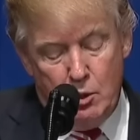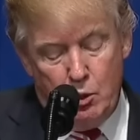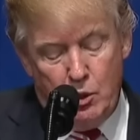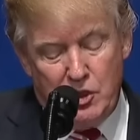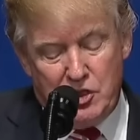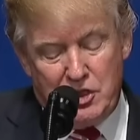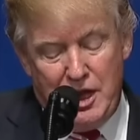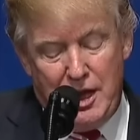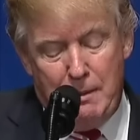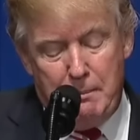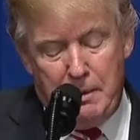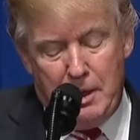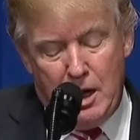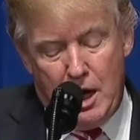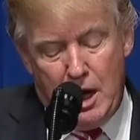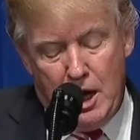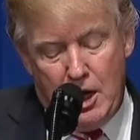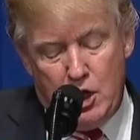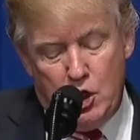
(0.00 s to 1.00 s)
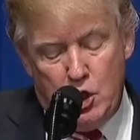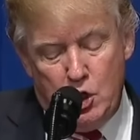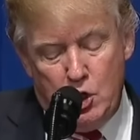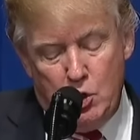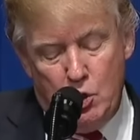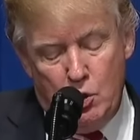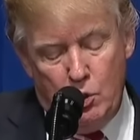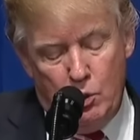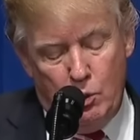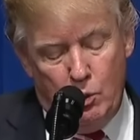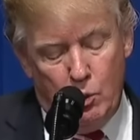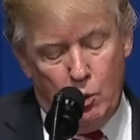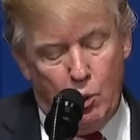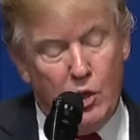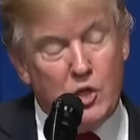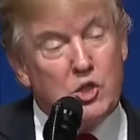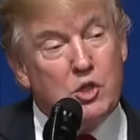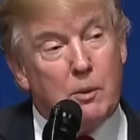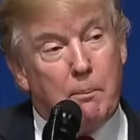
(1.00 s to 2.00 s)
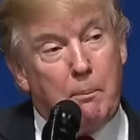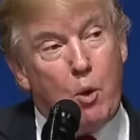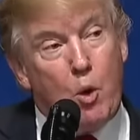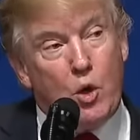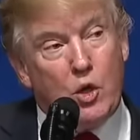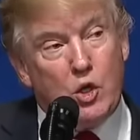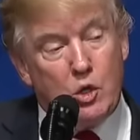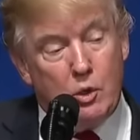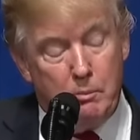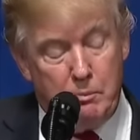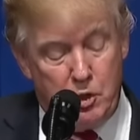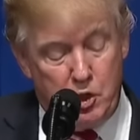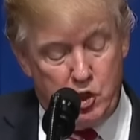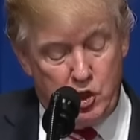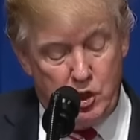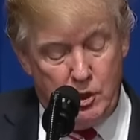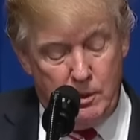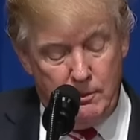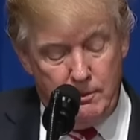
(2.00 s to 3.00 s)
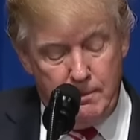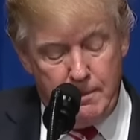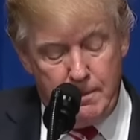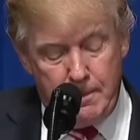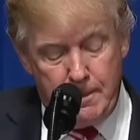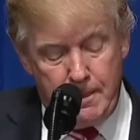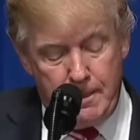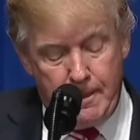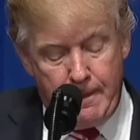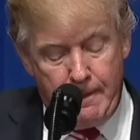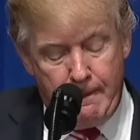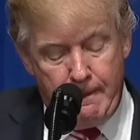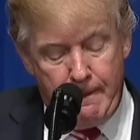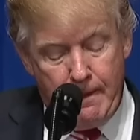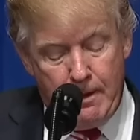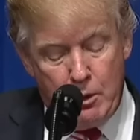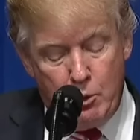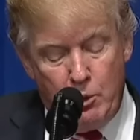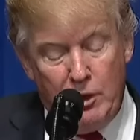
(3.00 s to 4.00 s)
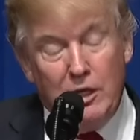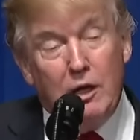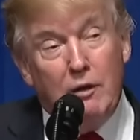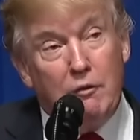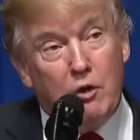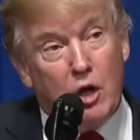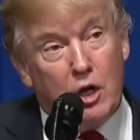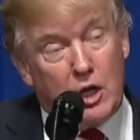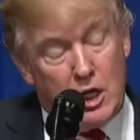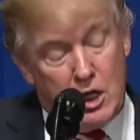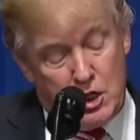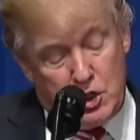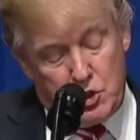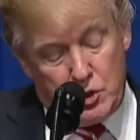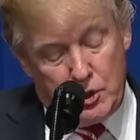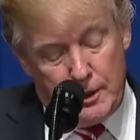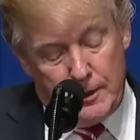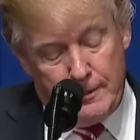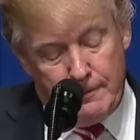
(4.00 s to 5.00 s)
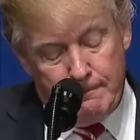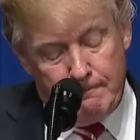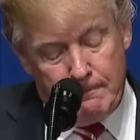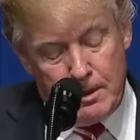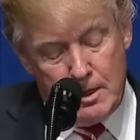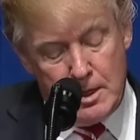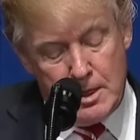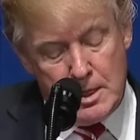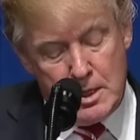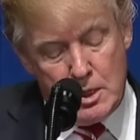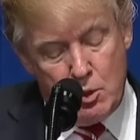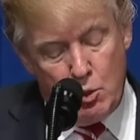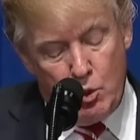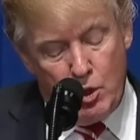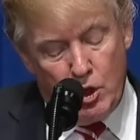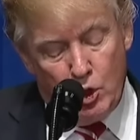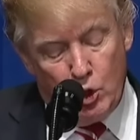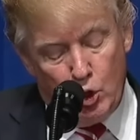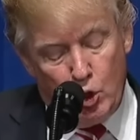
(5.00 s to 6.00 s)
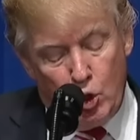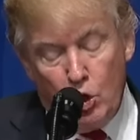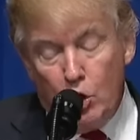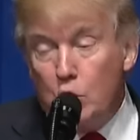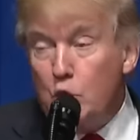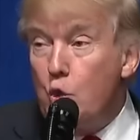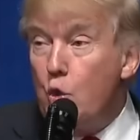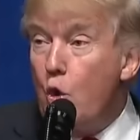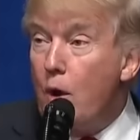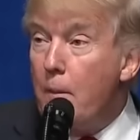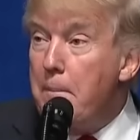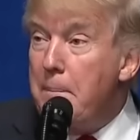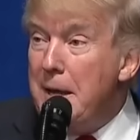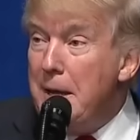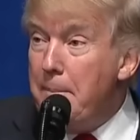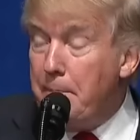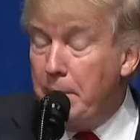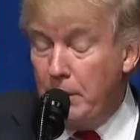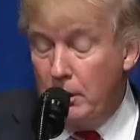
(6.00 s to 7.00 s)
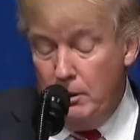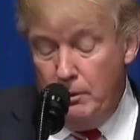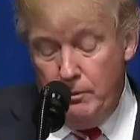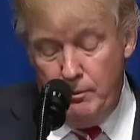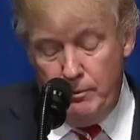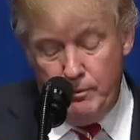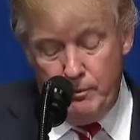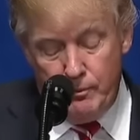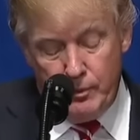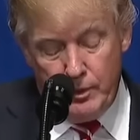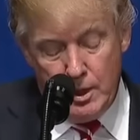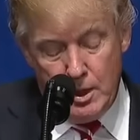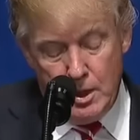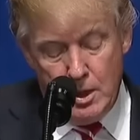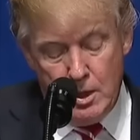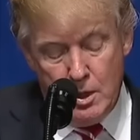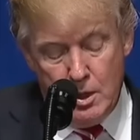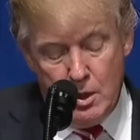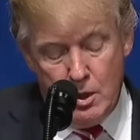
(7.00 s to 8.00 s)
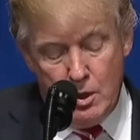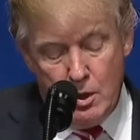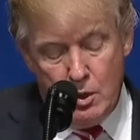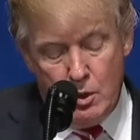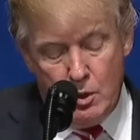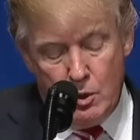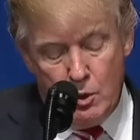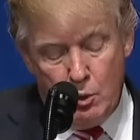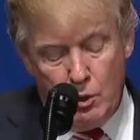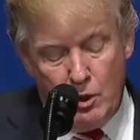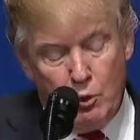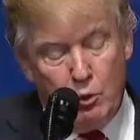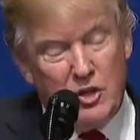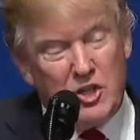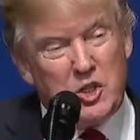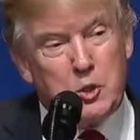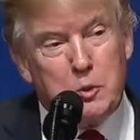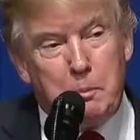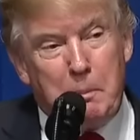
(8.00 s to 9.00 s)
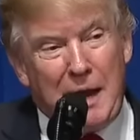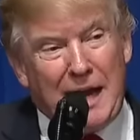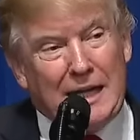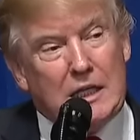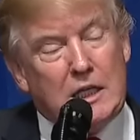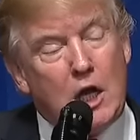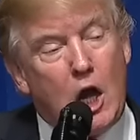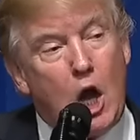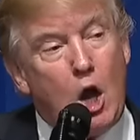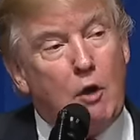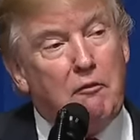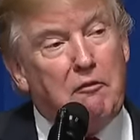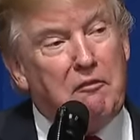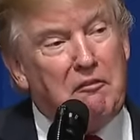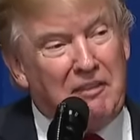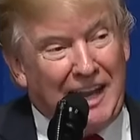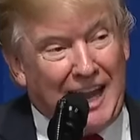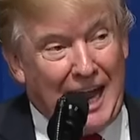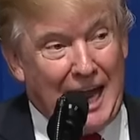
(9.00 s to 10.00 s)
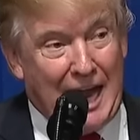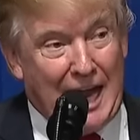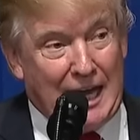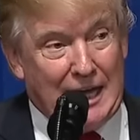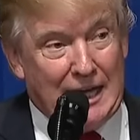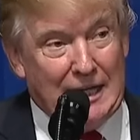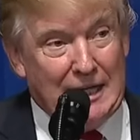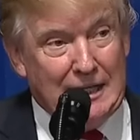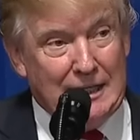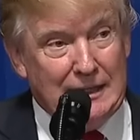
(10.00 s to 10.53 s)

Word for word: We stand behind you. We support your mission. We love our country. We are loyal to our people we respect our flag.